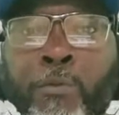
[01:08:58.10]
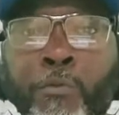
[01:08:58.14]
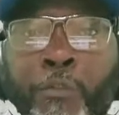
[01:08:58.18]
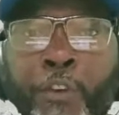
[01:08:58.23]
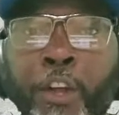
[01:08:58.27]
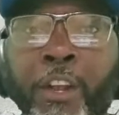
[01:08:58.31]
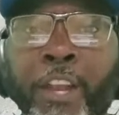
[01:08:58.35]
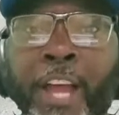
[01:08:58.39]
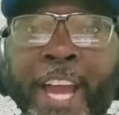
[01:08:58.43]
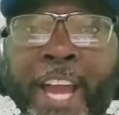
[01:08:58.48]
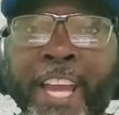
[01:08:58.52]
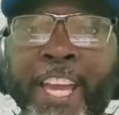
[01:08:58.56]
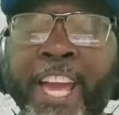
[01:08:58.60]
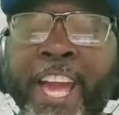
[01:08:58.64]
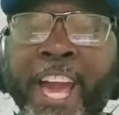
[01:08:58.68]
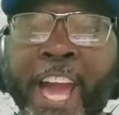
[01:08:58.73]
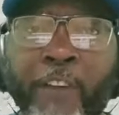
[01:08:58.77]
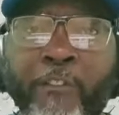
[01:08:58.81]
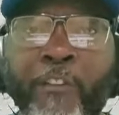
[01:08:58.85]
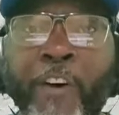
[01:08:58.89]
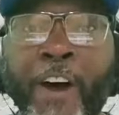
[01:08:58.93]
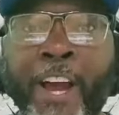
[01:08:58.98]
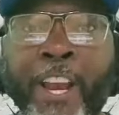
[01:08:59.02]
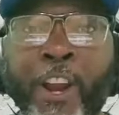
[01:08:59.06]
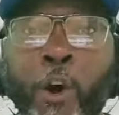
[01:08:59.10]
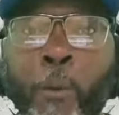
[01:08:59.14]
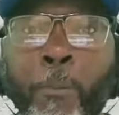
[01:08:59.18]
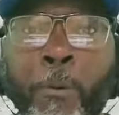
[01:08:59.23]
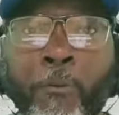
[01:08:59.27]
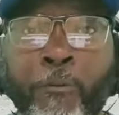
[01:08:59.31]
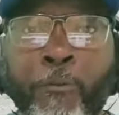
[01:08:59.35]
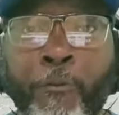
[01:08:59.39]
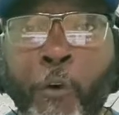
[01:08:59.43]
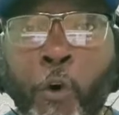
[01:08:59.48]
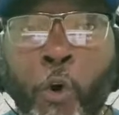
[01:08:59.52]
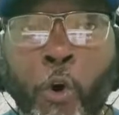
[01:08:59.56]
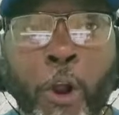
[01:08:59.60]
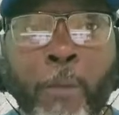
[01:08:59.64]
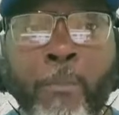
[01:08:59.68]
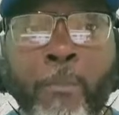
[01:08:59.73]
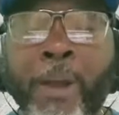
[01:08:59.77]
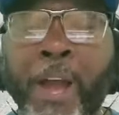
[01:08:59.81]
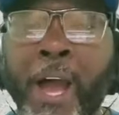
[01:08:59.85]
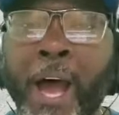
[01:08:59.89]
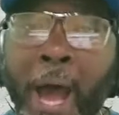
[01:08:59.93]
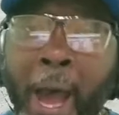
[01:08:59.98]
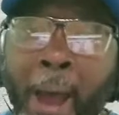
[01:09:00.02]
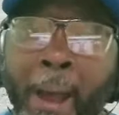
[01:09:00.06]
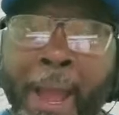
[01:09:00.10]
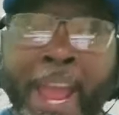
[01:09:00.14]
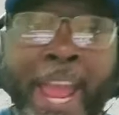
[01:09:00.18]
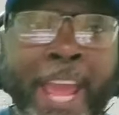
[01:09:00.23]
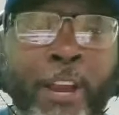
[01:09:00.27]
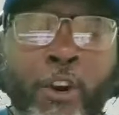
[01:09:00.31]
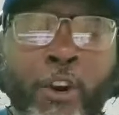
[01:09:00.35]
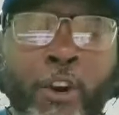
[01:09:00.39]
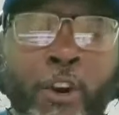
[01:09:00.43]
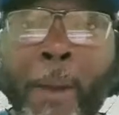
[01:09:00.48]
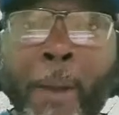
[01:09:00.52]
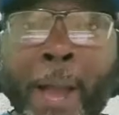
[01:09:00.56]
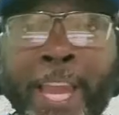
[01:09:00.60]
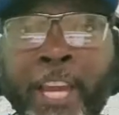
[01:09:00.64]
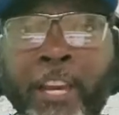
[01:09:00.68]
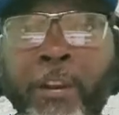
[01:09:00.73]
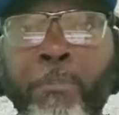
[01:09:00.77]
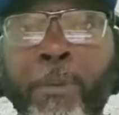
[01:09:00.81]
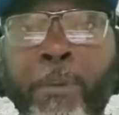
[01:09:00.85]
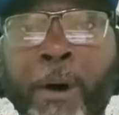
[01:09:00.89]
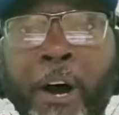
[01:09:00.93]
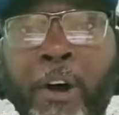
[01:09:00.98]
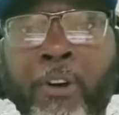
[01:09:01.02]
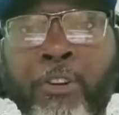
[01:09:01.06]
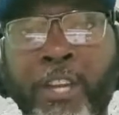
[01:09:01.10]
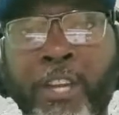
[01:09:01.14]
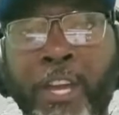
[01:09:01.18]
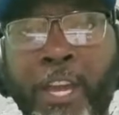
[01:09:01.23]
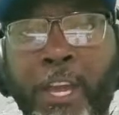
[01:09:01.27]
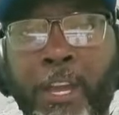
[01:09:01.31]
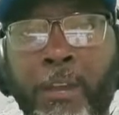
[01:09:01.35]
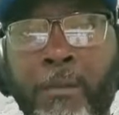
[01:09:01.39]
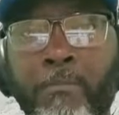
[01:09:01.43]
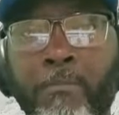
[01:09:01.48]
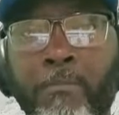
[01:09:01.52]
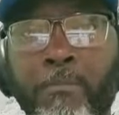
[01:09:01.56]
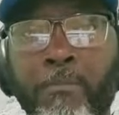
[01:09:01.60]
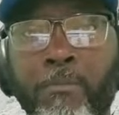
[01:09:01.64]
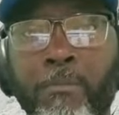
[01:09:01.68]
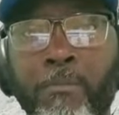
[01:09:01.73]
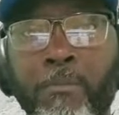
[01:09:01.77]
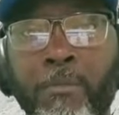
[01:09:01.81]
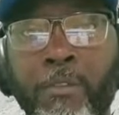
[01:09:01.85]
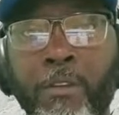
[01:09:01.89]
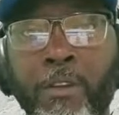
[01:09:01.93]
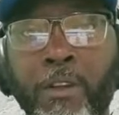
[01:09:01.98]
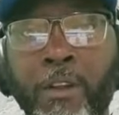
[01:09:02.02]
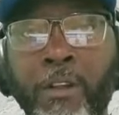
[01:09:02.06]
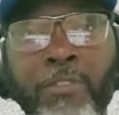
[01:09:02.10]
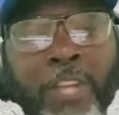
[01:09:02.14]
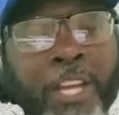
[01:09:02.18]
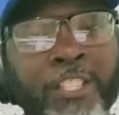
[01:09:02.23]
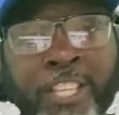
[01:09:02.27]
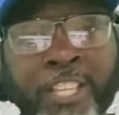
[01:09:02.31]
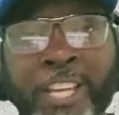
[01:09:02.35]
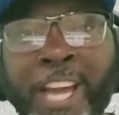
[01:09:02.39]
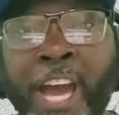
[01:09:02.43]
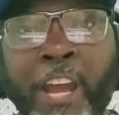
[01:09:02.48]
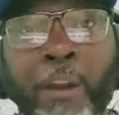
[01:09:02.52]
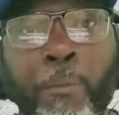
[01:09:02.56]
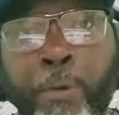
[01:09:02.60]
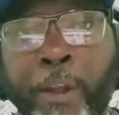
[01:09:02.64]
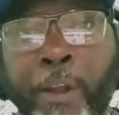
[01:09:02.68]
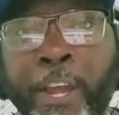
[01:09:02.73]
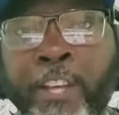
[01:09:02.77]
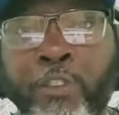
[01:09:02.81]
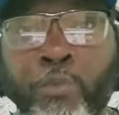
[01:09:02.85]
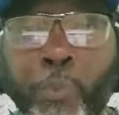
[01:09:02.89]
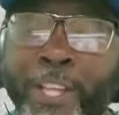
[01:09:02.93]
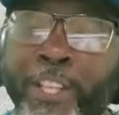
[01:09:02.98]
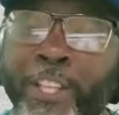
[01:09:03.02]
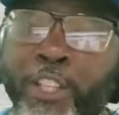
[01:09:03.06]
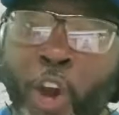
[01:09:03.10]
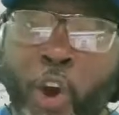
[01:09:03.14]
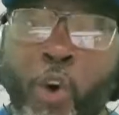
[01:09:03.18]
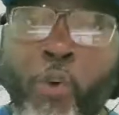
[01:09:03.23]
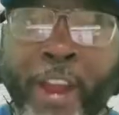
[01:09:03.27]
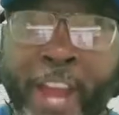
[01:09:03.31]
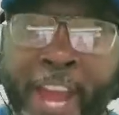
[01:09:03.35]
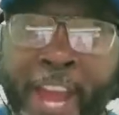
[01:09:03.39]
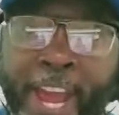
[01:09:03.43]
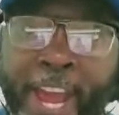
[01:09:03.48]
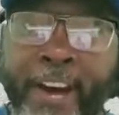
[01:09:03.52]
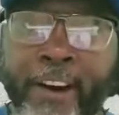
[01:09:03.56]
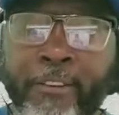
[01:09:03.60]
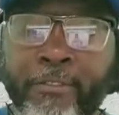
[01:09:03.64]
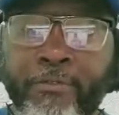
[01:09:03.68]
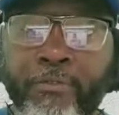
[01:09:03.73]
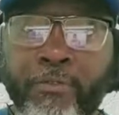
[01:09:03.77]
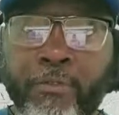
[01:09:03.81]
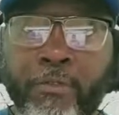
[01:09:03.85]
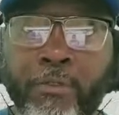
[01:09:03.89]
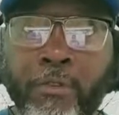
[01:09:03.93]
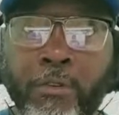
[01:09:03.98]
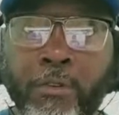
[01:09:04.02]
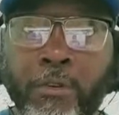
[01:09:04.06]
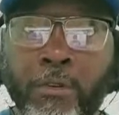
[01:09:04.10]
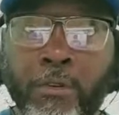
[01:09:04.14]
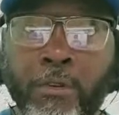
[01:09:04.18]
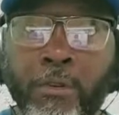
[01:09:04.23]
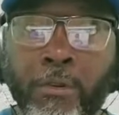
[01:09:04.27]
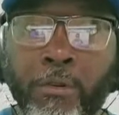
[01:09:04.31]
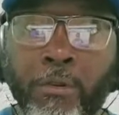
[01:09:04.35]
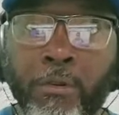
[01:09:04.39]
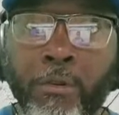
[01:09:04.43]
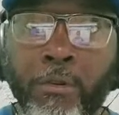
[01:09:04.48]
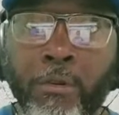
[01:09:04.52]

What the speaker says: We don't have players that feel like if I don't perform, I ain't going back in the ball game. That's the kind of players we don't